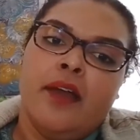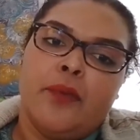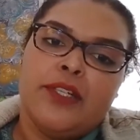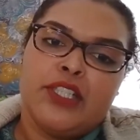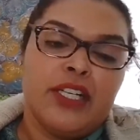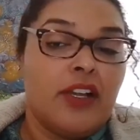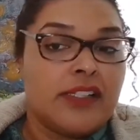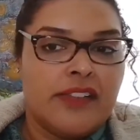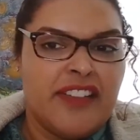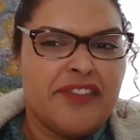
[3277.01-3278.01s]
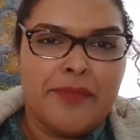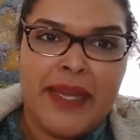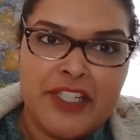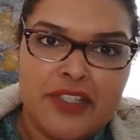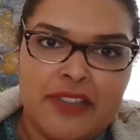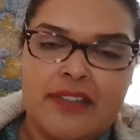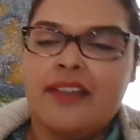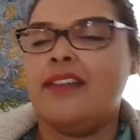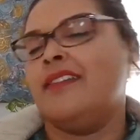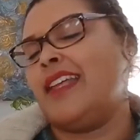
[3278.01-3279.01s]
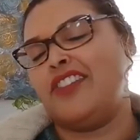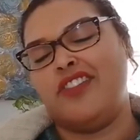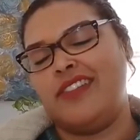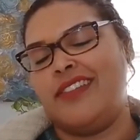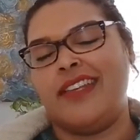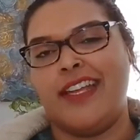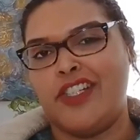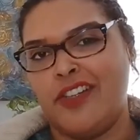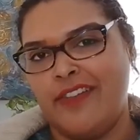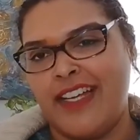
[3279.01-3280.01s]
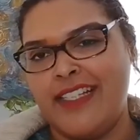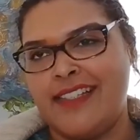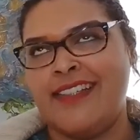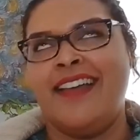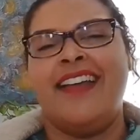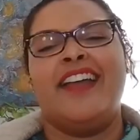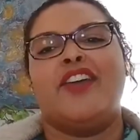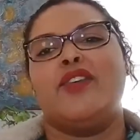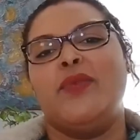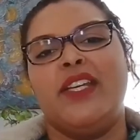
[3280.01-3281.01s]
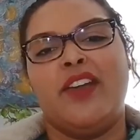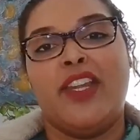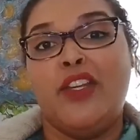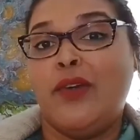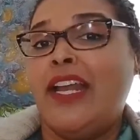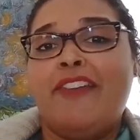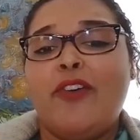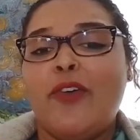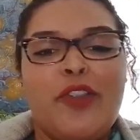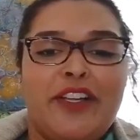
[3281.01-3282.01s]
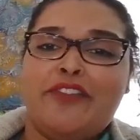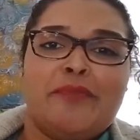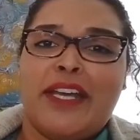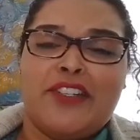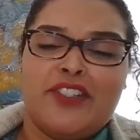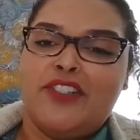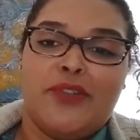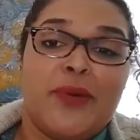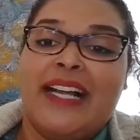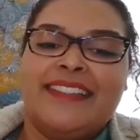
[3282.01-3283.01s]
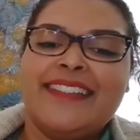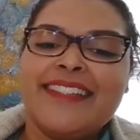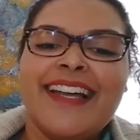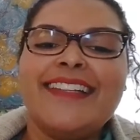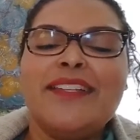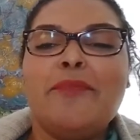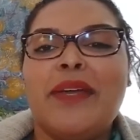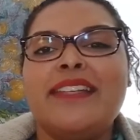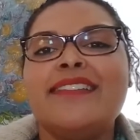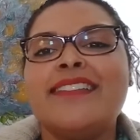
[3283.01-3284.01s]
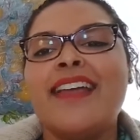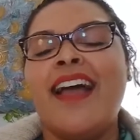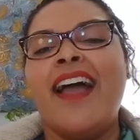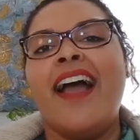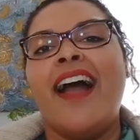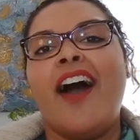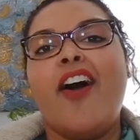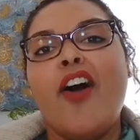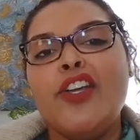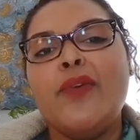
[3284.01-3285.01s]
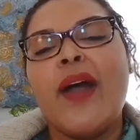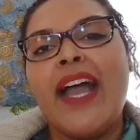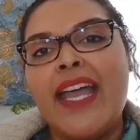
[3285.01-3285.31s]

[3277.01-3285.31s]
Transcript: We share lots of information. That's just the nature of us, because we know that you can have all the information you want. It depends. Are you